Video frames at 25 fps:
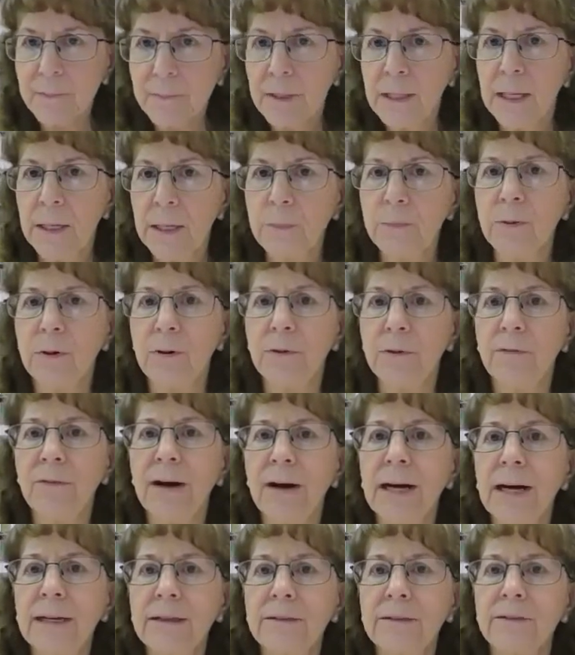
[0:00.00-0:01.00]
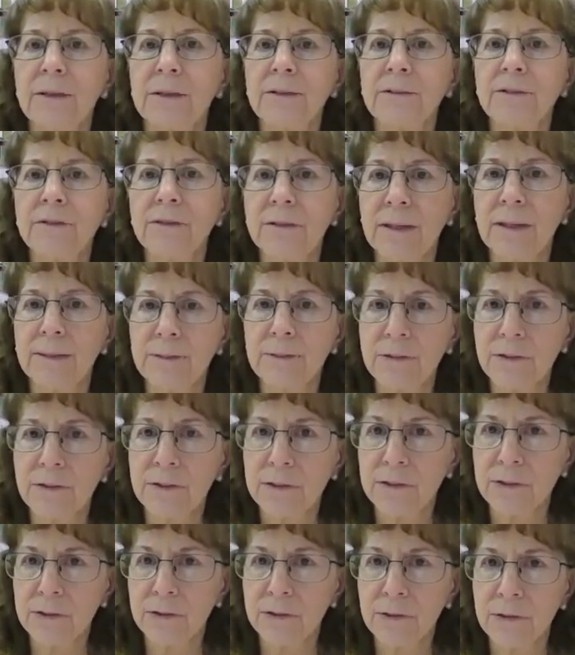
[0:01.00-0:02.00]
It provides a
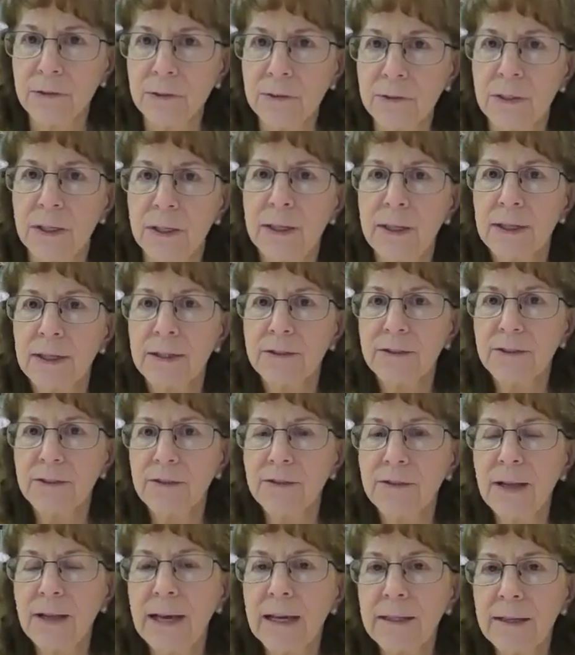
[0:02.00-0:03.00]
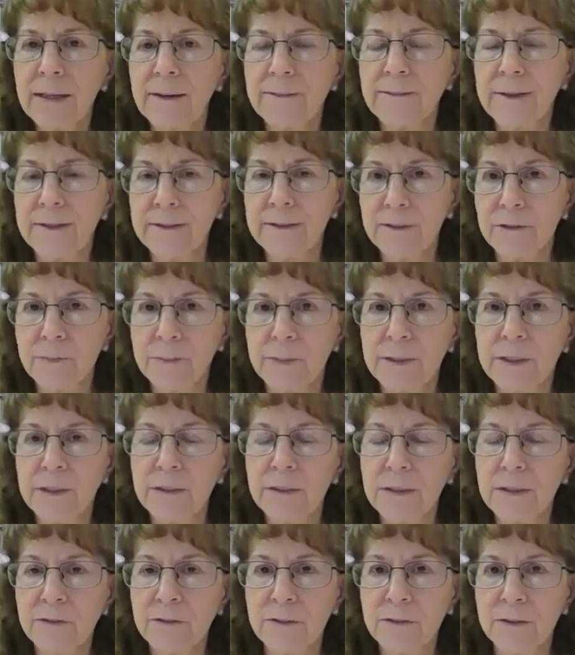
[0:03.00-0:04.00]
substitute set of
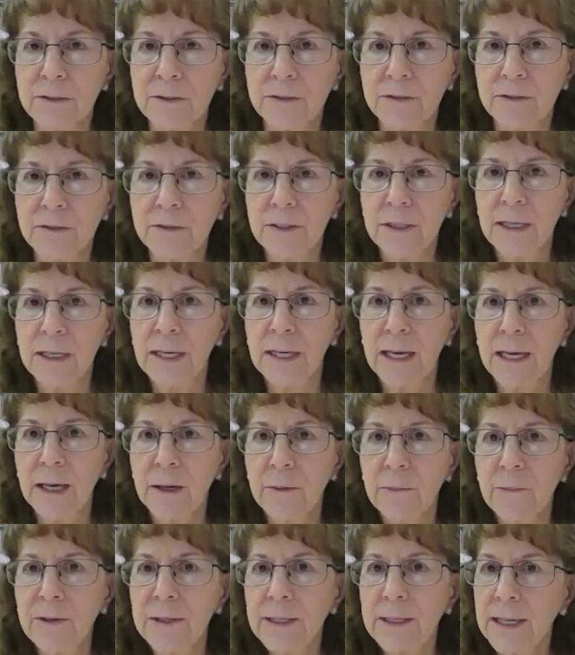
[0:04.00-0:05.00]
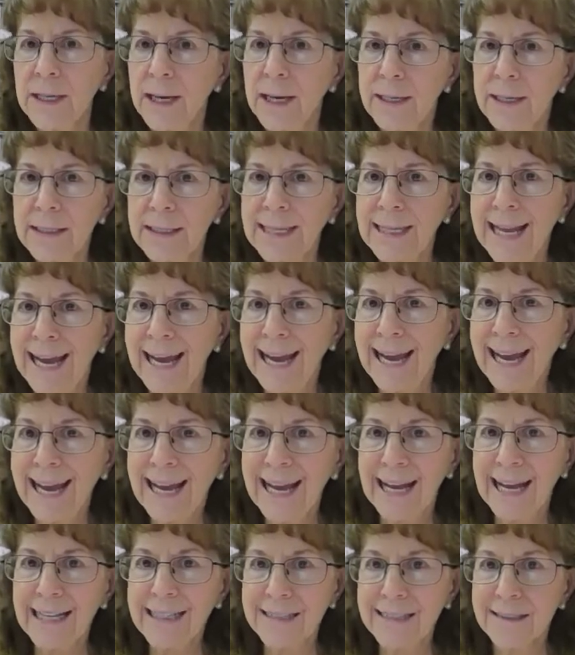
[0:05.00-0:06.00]
experiences, and we
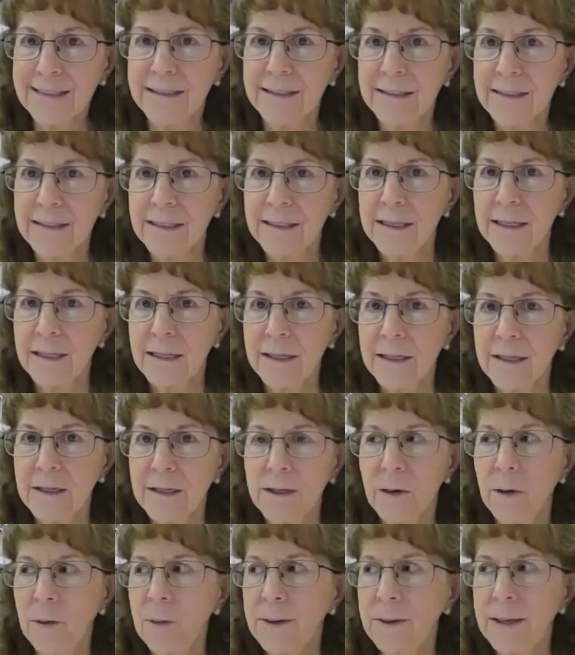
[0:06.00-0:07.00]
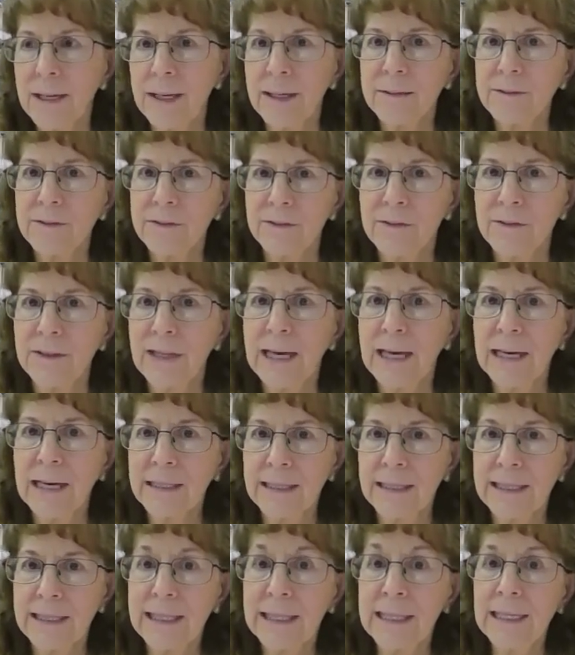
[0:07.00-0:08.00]
cannot go against that
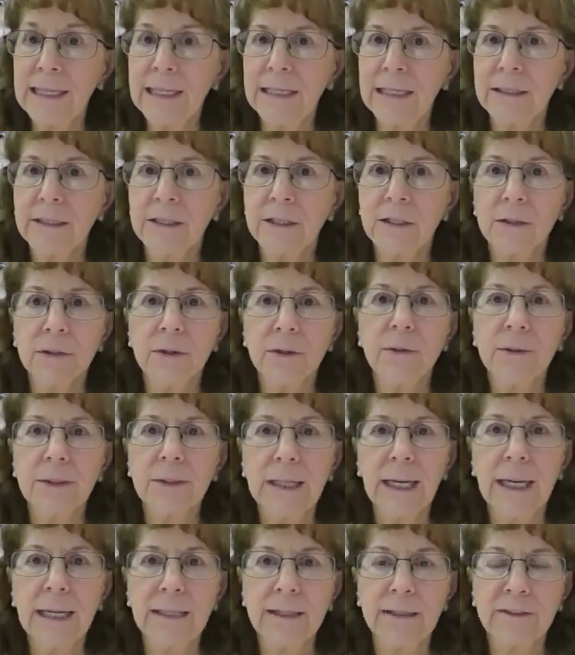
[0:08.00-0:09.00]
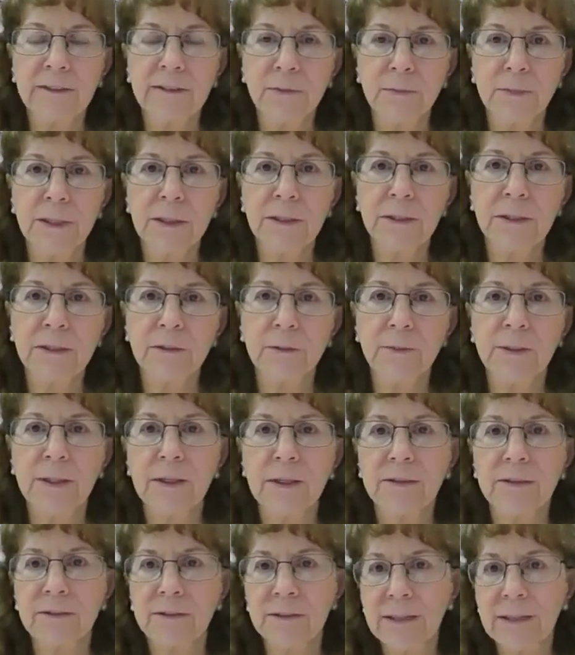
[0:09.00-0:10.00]
need to create experience,
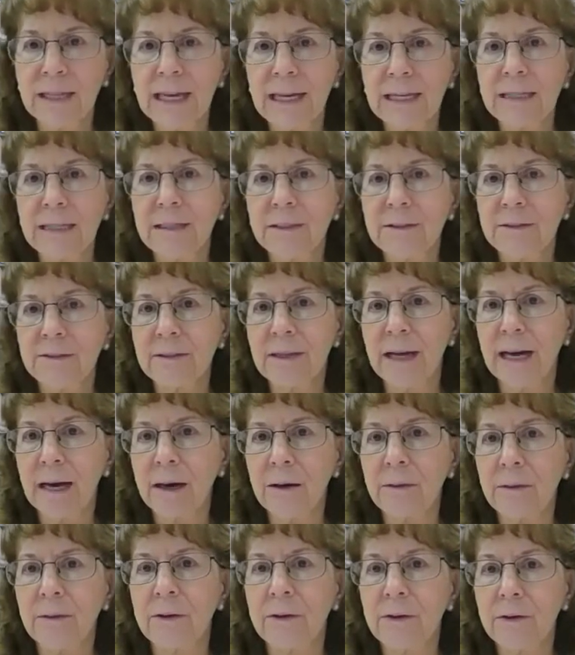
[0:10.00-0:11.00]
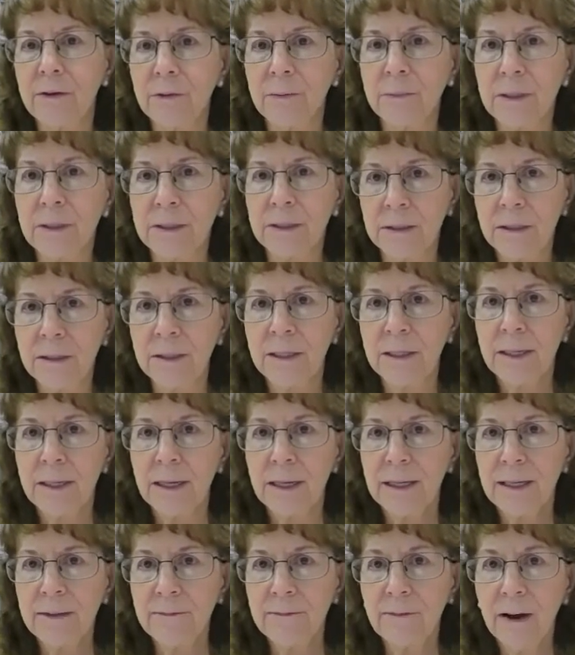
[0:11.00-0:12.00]
because that is how the human
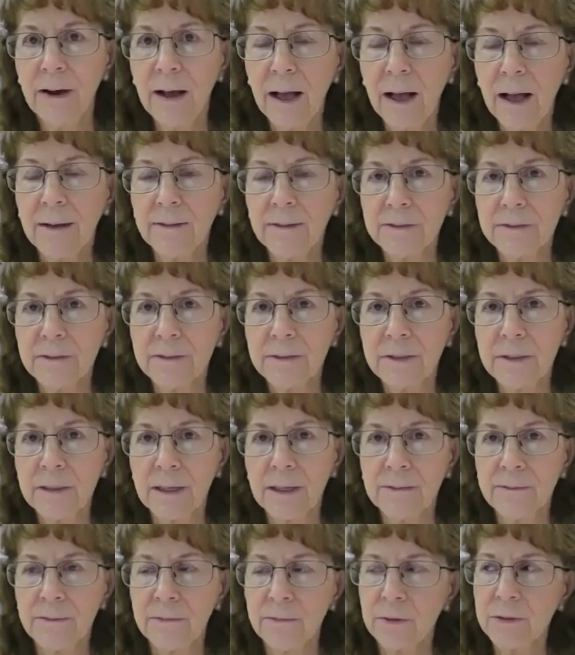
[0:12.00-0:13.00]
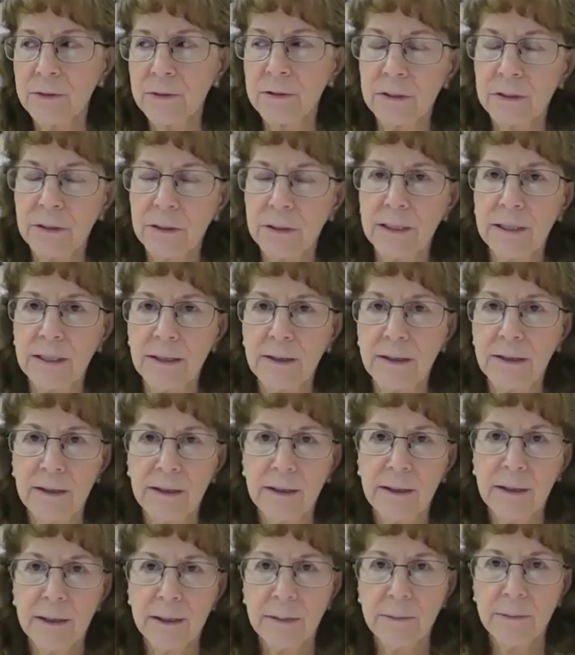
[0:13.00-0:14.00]
evolves. And unfortunately,
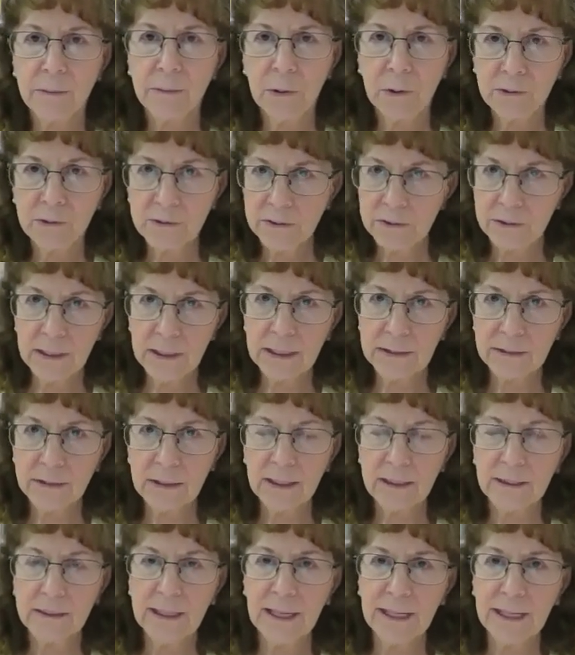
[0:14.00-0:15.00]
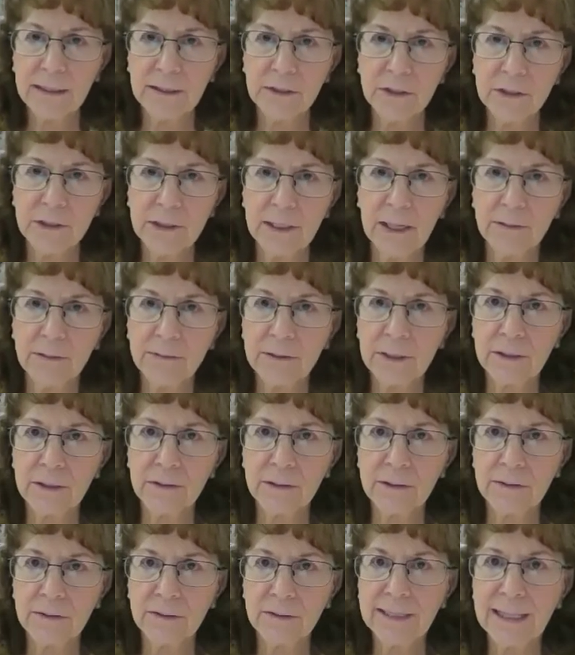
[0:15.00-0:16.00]
most of that technology out there
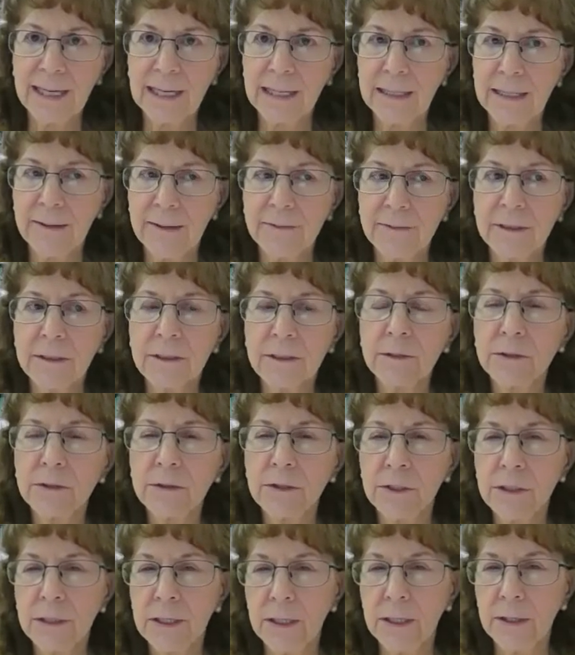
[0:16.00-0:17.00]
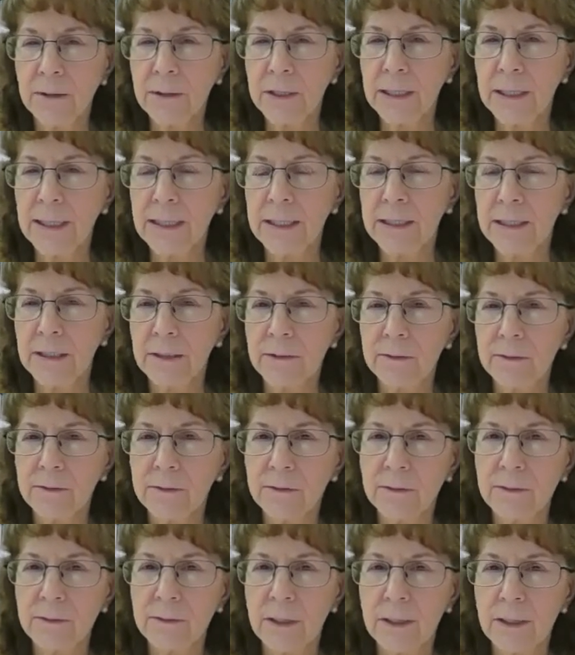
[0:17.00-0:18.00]
is not evolutionary in
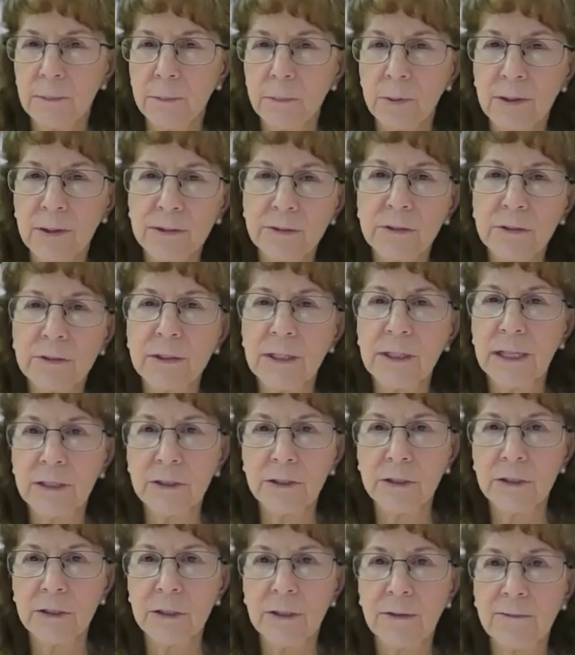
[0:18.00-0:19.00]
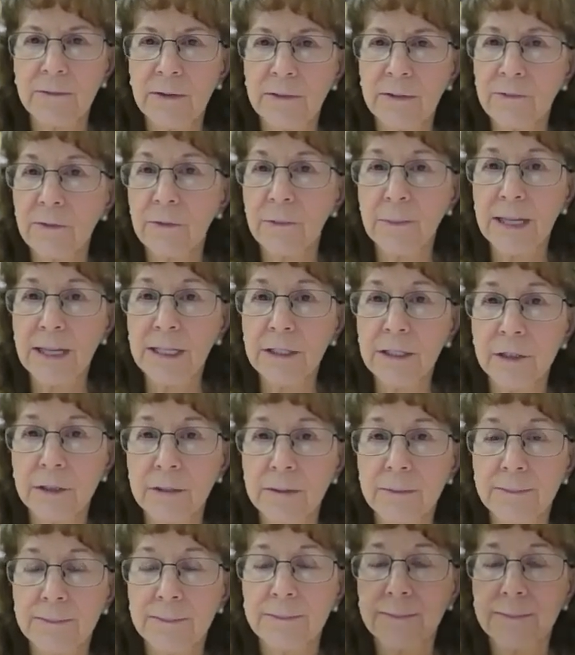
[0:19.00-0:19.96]
its presentation of information.